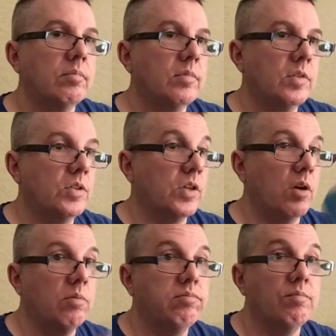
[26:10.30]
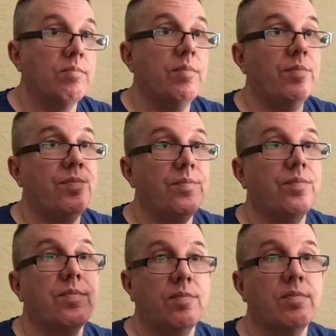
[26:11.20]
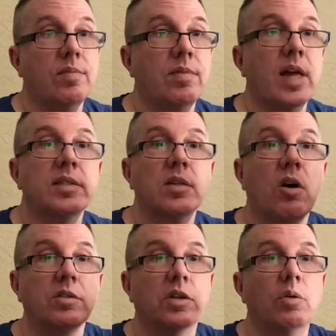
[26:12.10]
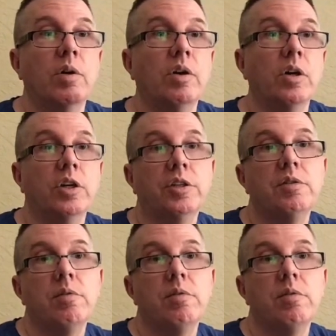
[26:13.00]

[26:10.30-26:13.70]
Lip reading: So that's also a good